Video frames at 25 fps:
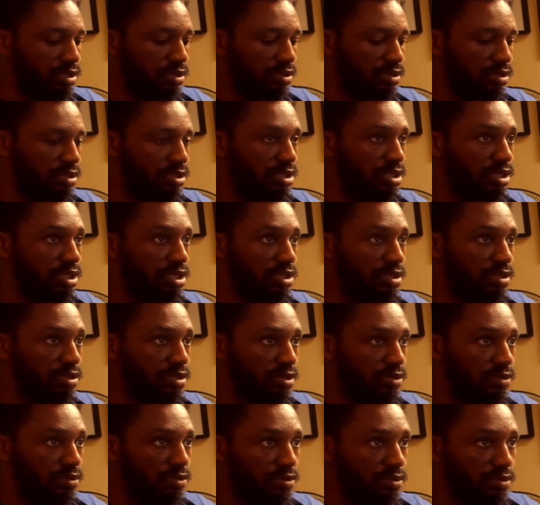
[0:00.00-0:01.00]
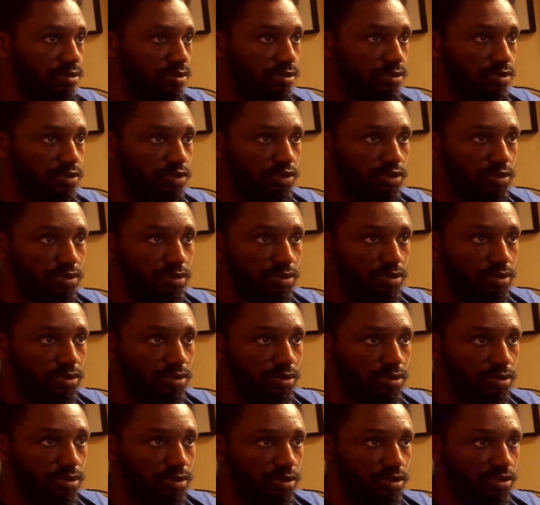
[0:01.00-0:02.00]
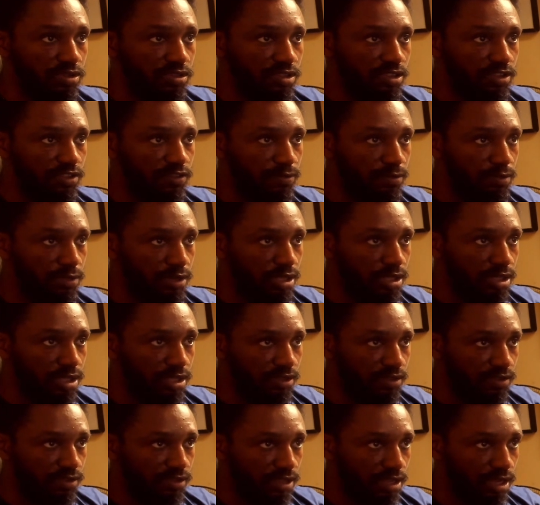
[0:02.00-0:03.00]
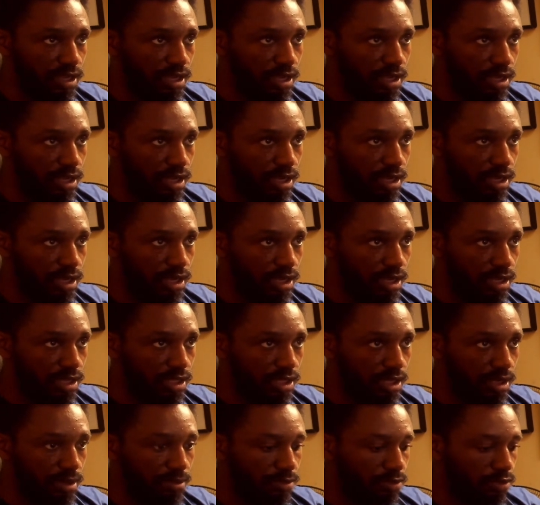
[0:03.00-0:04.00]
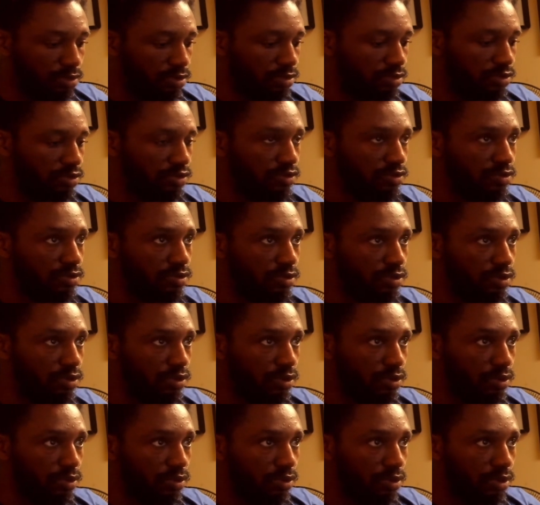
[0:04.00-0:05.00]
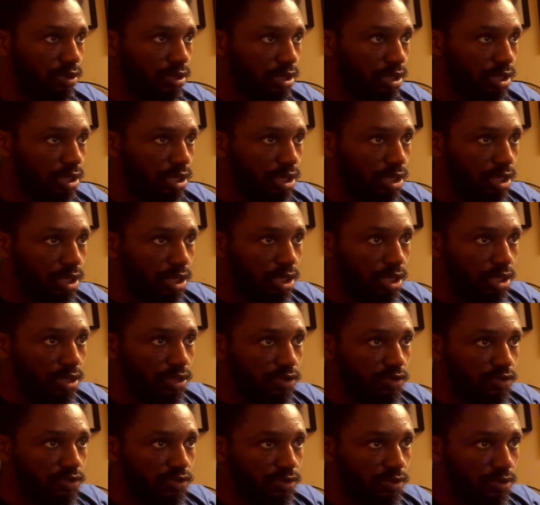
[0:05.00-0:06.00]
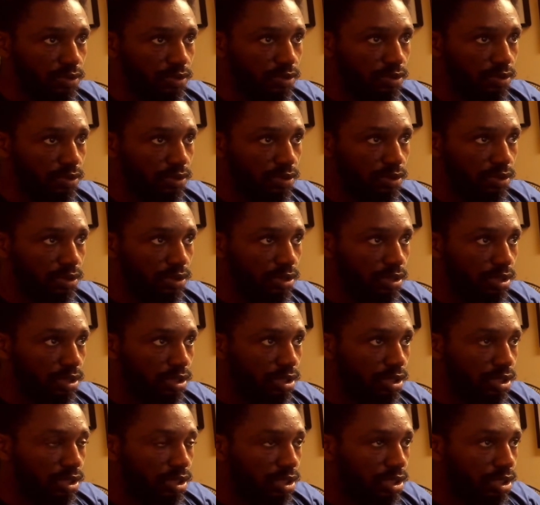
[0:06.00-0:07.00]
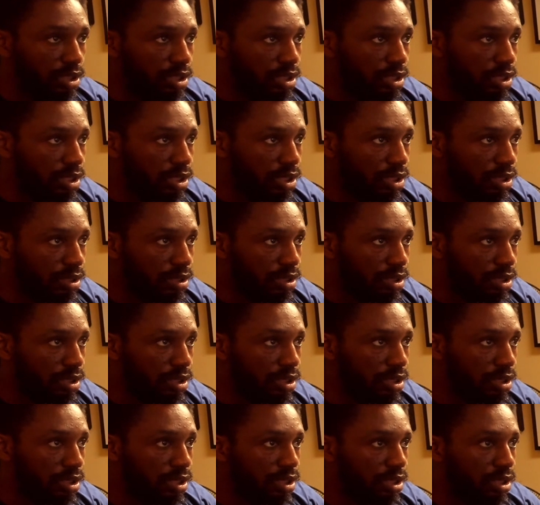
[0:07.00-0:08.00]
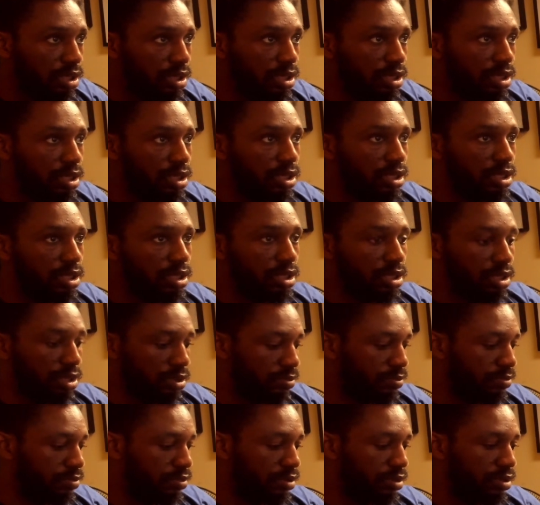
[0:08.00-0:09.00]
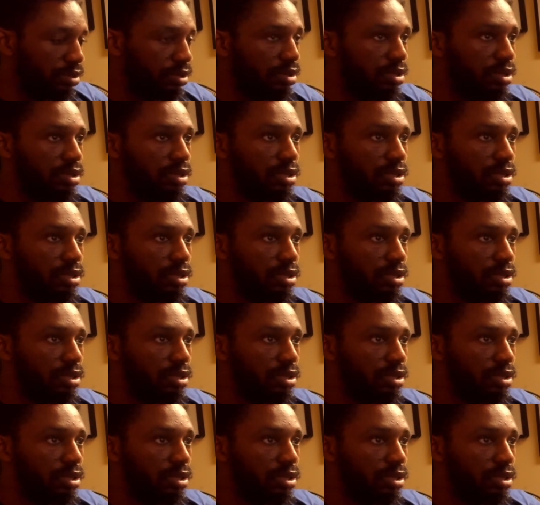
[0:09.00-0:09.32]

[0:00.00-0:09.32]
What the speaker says: We don't need you. So just give me this guy, and I'm good to go. So yeah, yep.